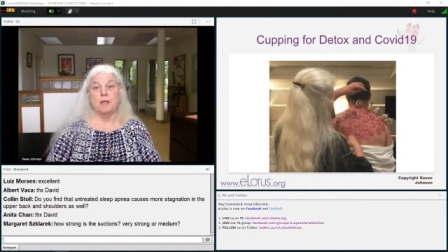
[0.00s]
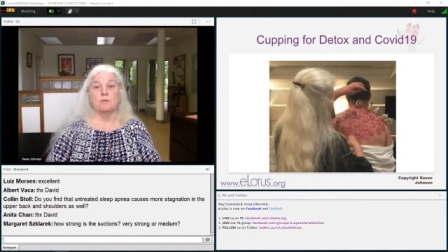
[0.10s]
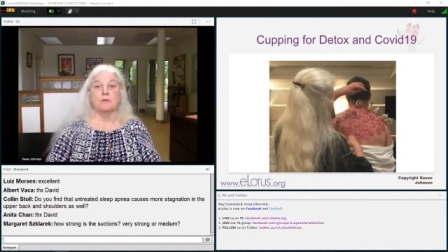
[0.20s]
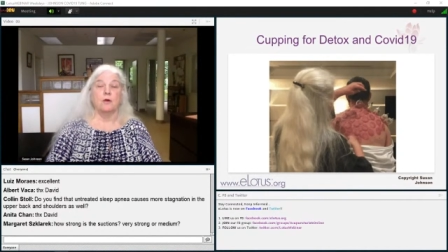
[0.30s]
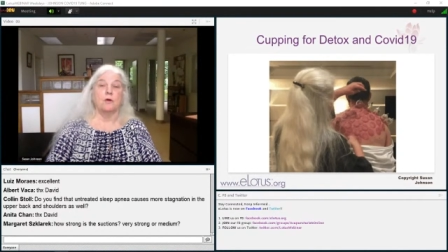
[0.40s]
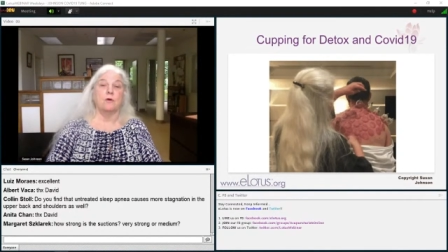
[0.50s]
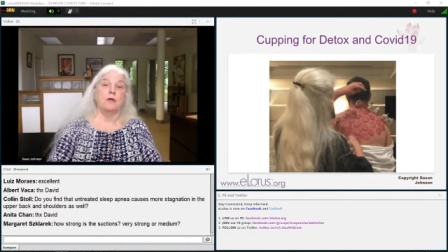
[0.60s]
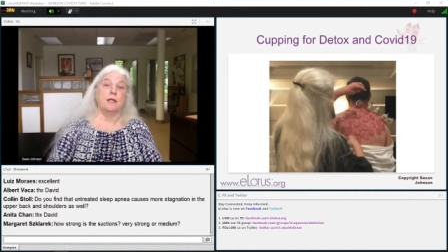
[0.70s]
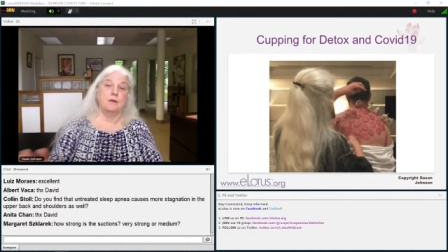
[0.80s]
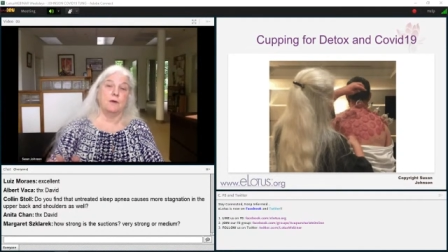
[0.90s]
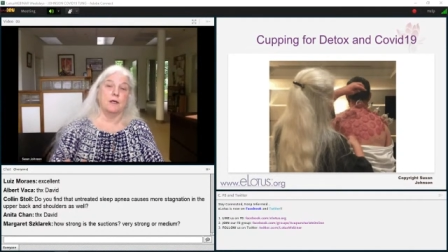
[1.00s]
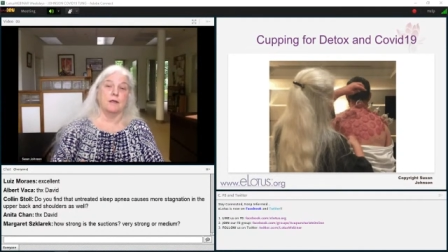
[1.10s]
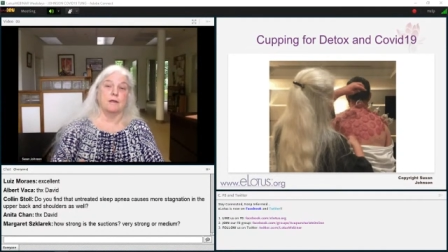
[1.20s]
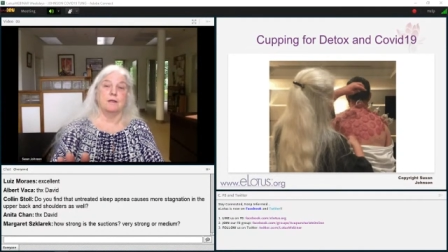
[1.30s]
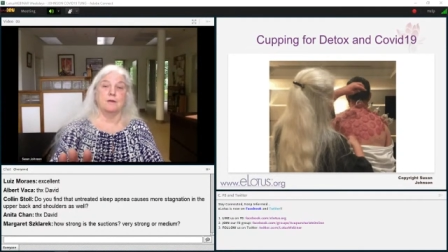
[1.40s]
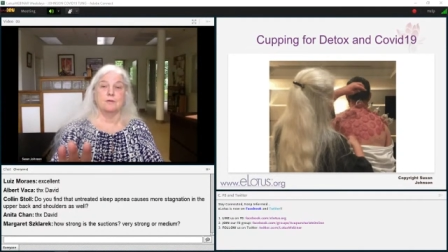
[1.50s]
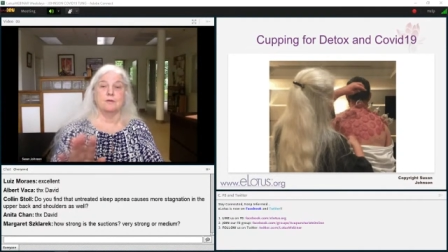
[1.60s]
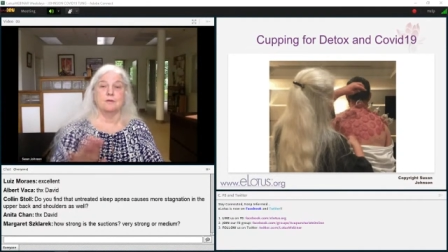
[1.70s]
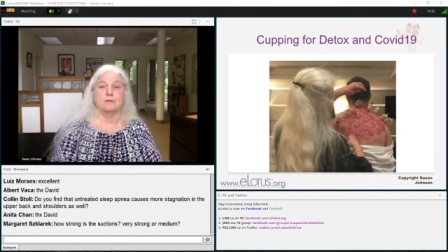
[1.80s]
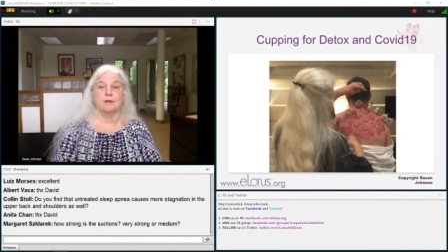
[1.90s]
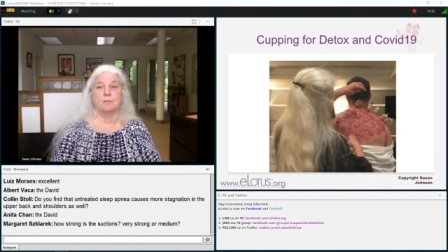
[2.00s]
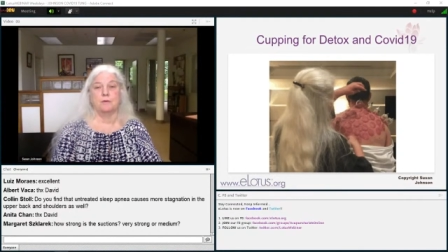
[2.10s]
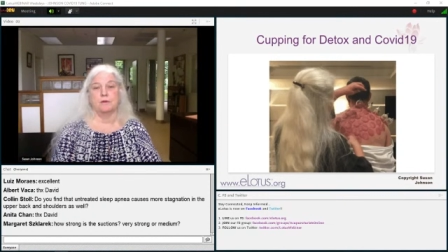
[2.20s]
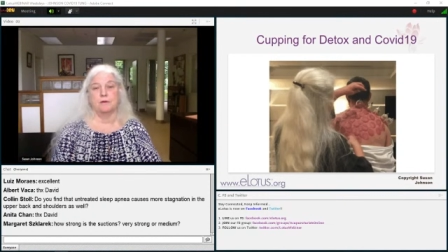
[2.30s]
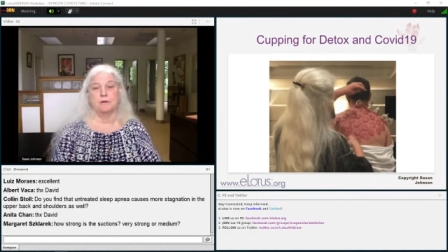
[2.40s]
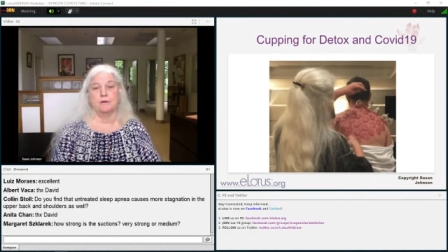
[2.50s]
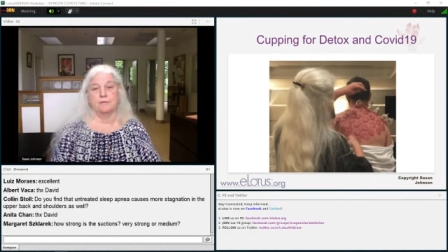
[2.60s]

So, anyway, here's an example of